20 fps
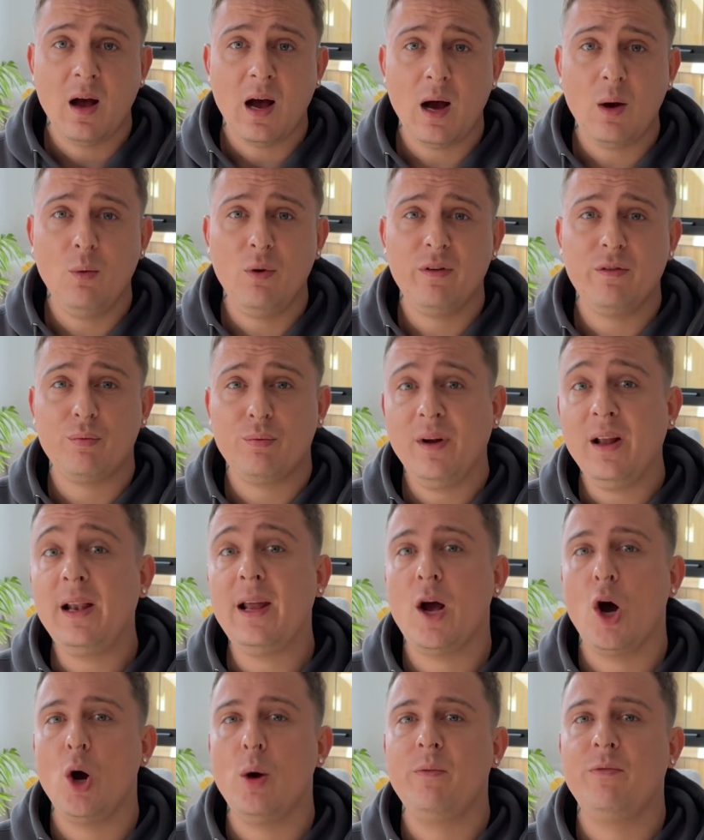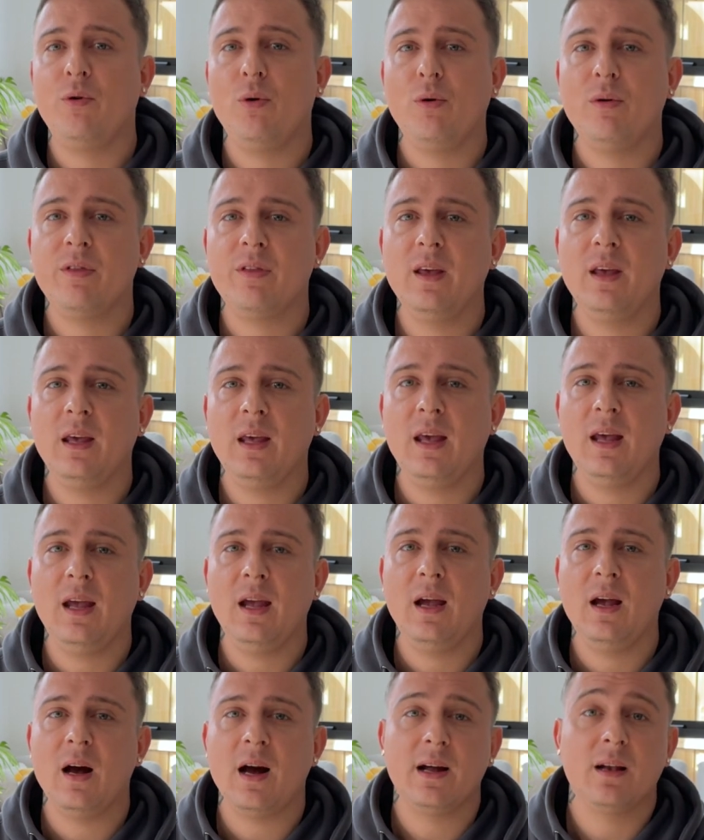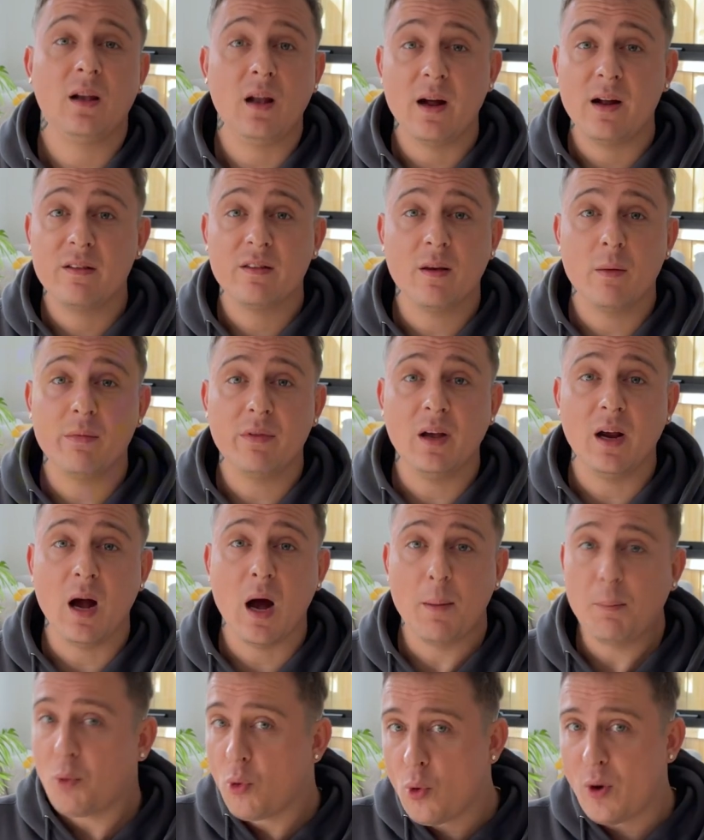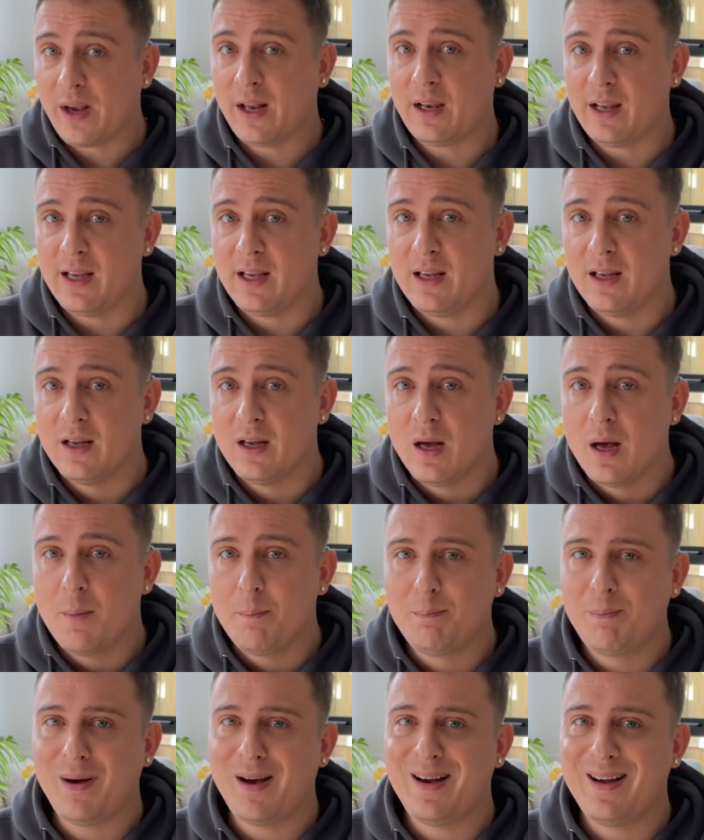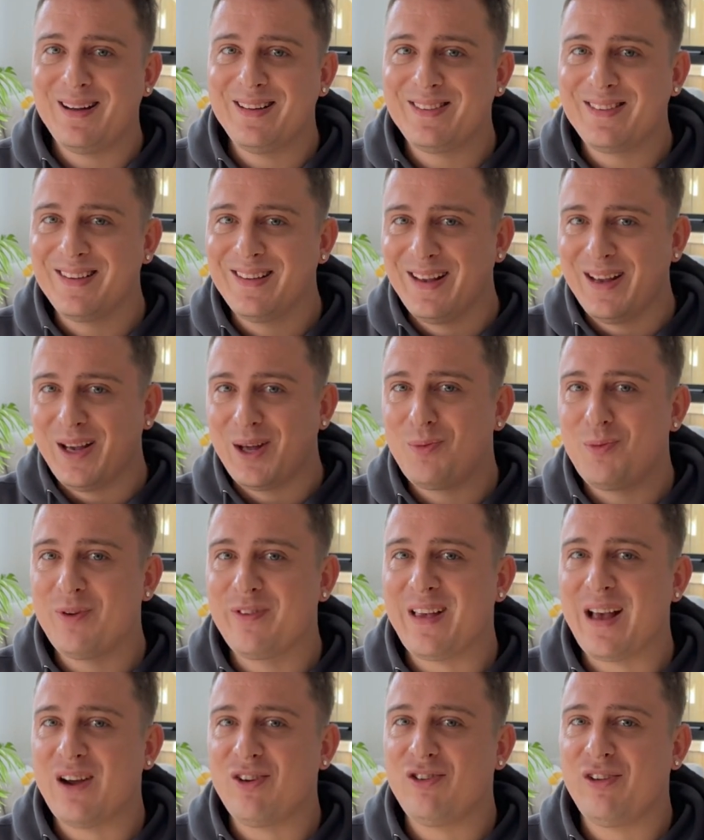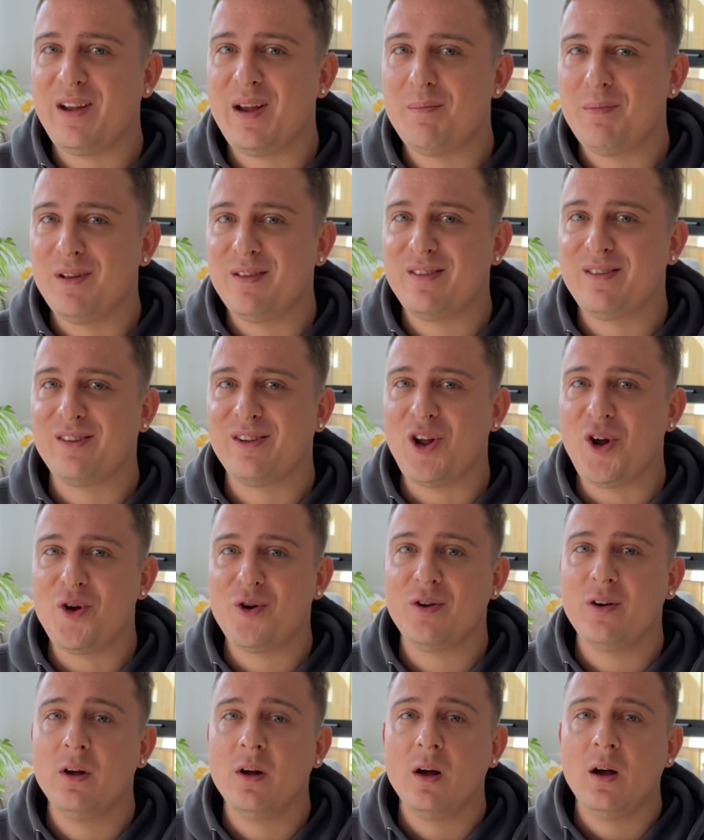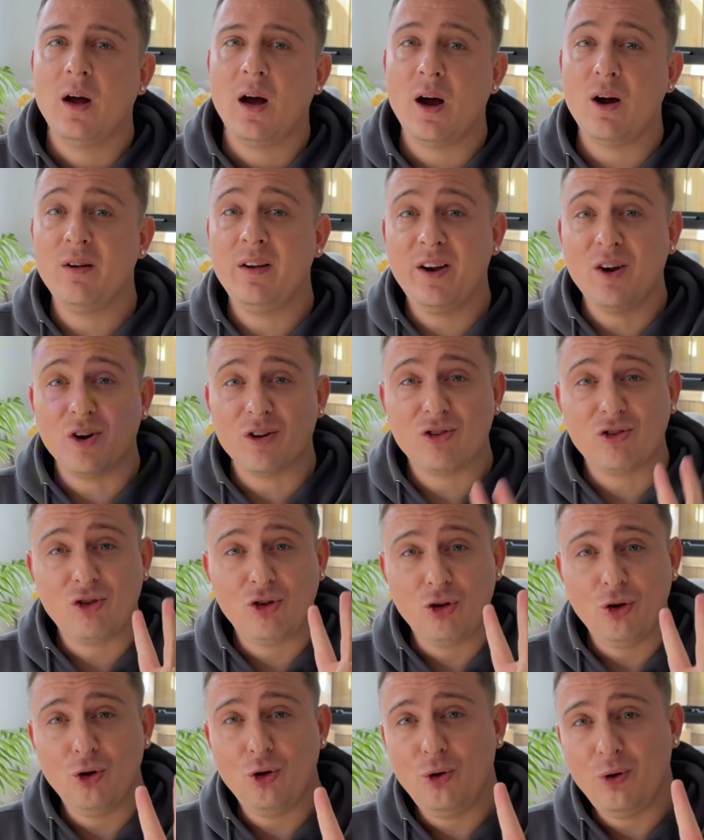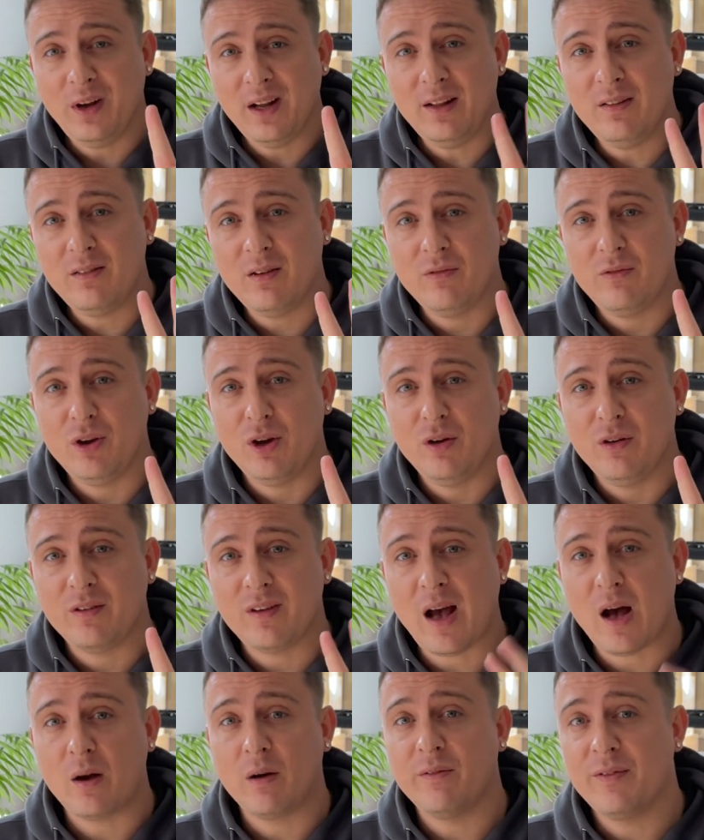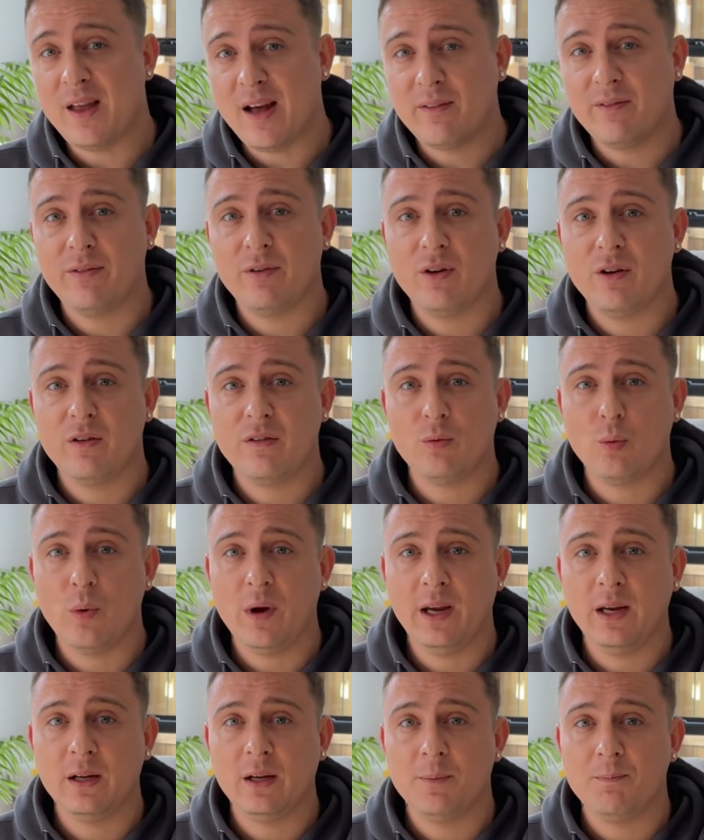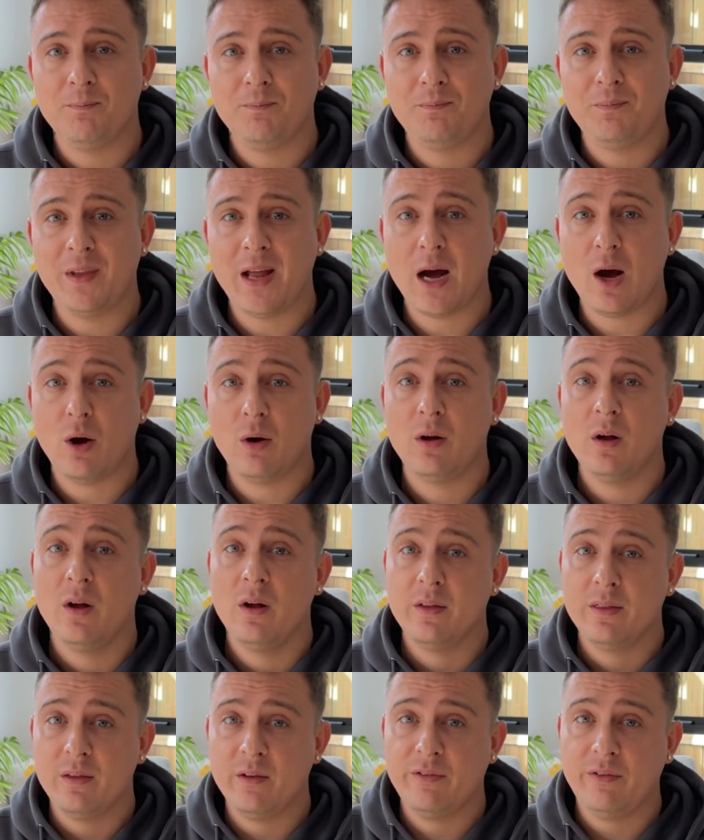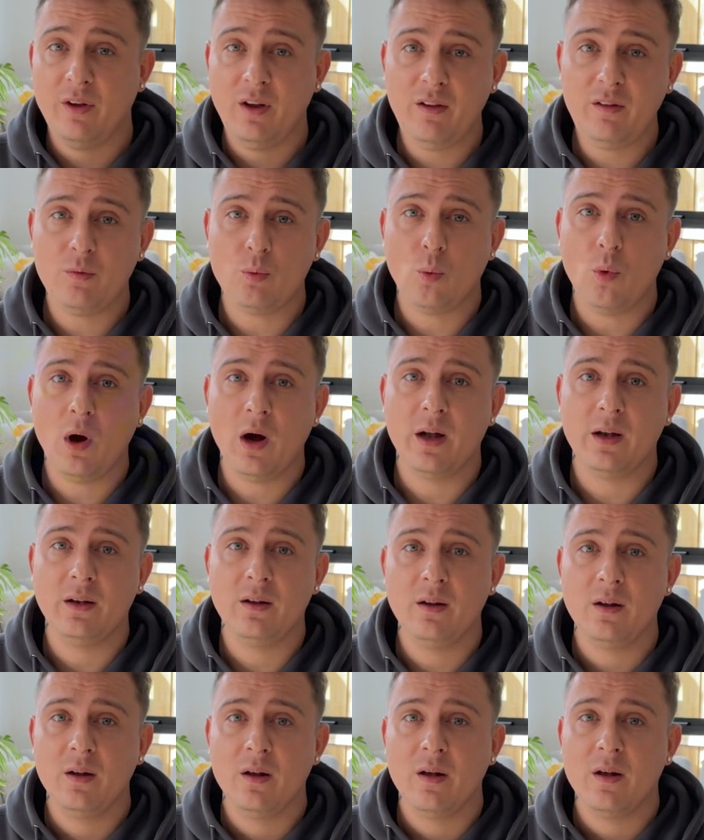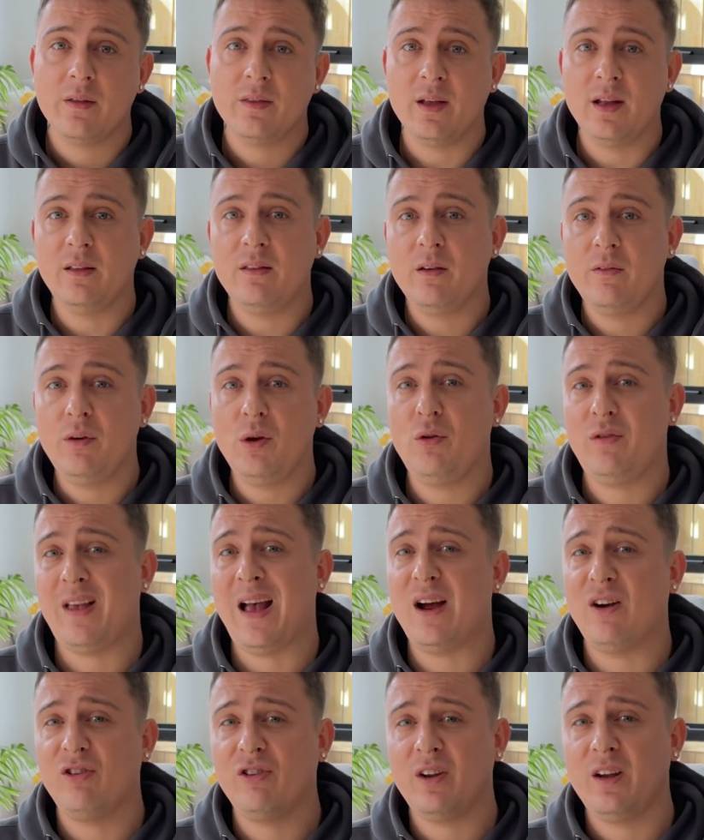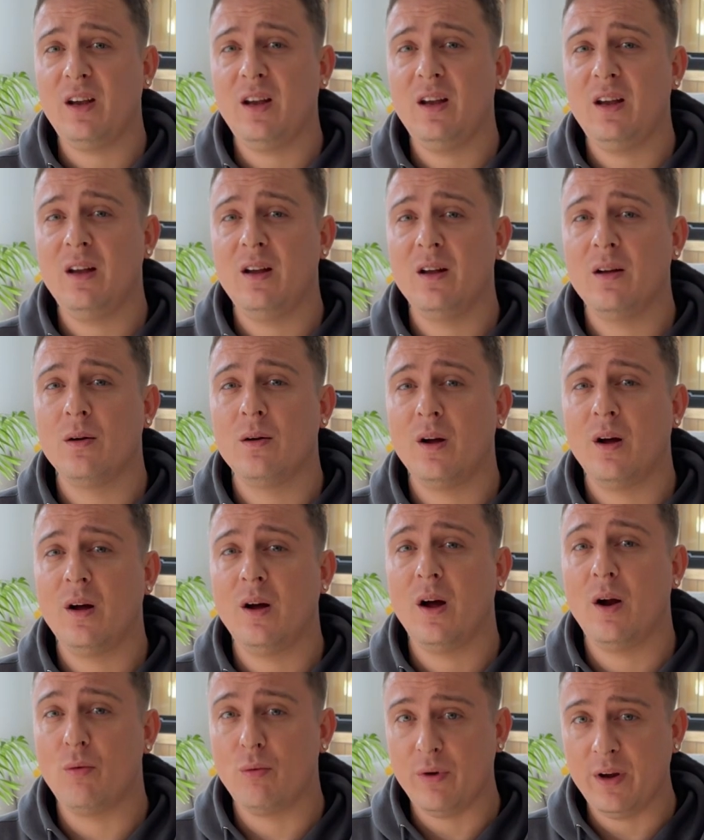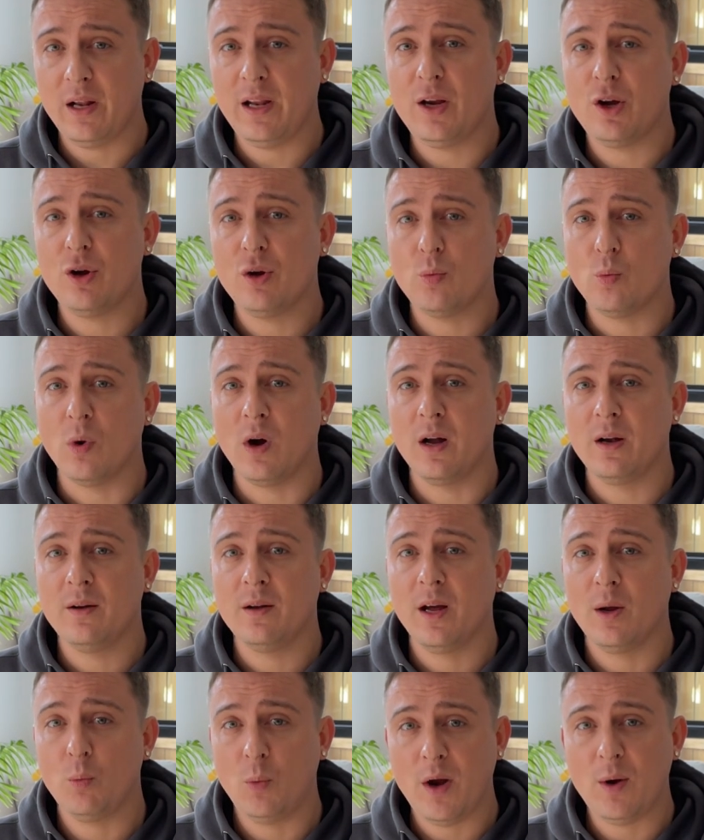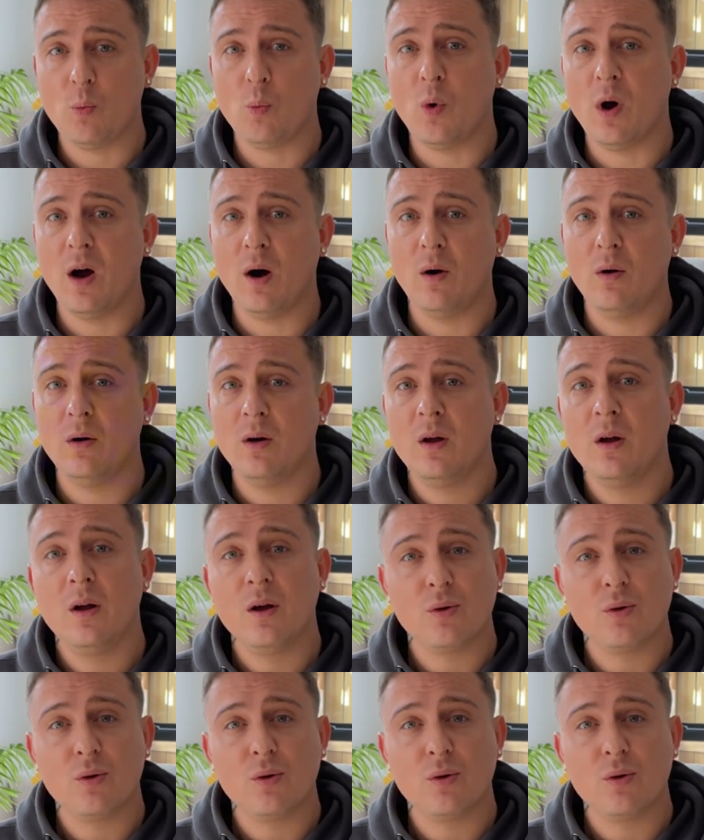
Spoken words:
I was really hopeful, thinking I'd line something up quickly, but it was actually a bit slow. I only got 2 interviews out of that first week. Now, the first one, the interview is actually a really good one. It went well.